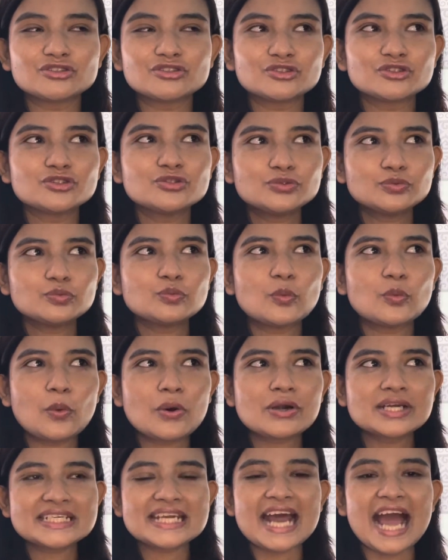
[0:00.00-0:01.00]
you
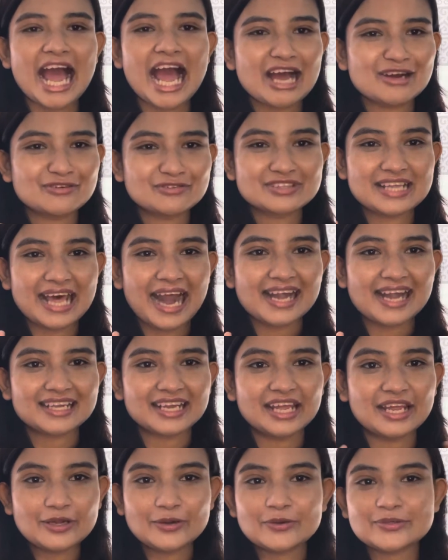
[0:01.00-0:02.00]
won't have that
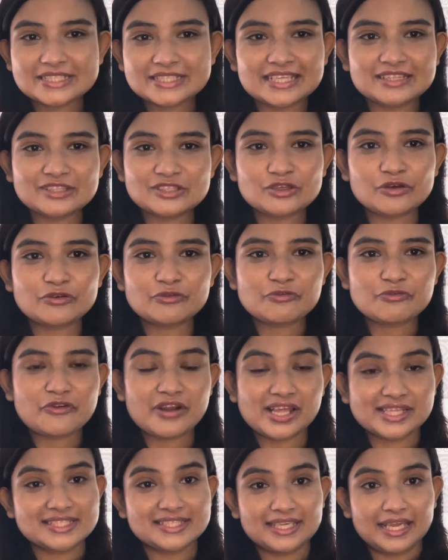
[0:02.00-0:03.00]
innocence of
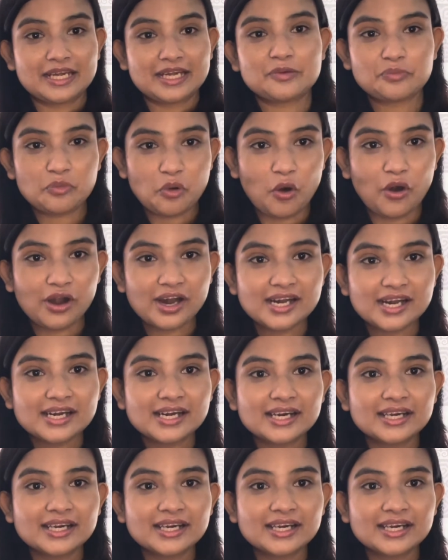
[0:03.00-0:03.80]
friends anymore